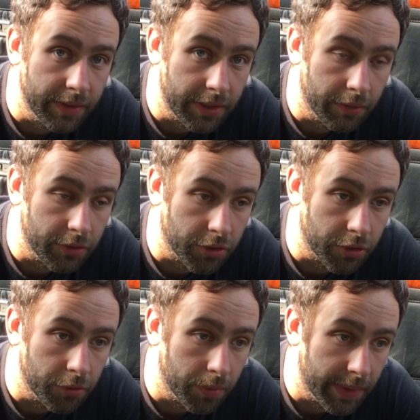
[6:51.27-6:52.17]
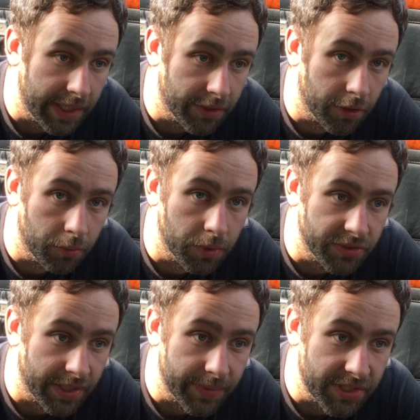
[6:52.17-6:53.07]
you know, a John Cooper Mini, I don't want to
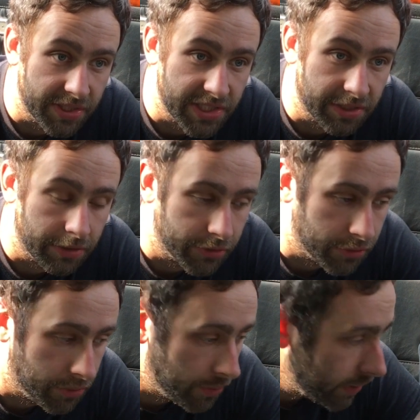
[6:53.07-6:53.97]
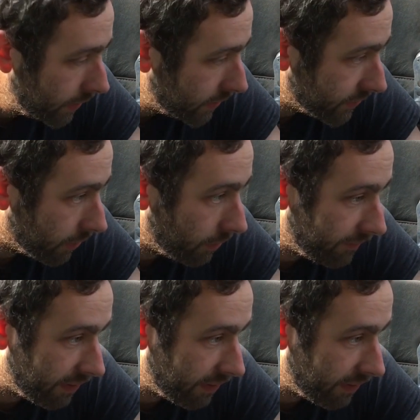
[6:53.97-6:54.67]
damage the interior at all. So